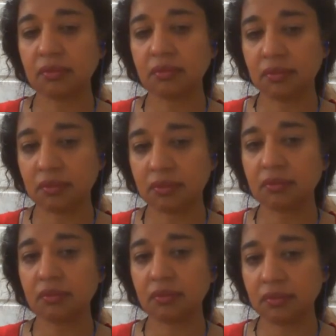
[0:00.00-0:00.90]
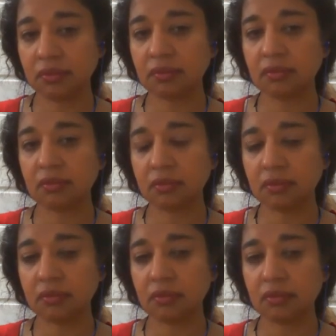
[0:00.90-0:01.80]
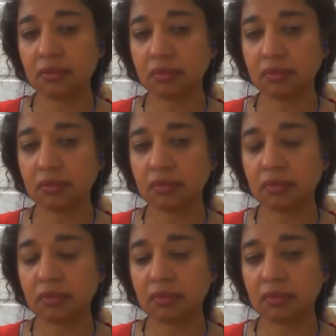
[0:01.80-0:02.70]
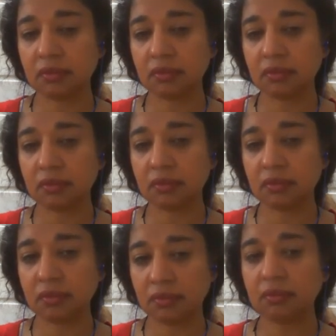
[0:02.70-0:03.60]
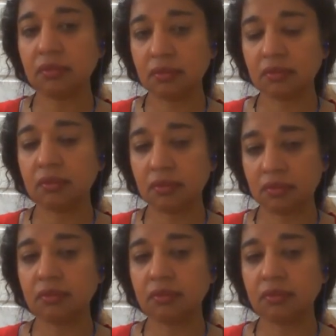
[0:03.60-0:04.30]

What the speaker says: [no speech]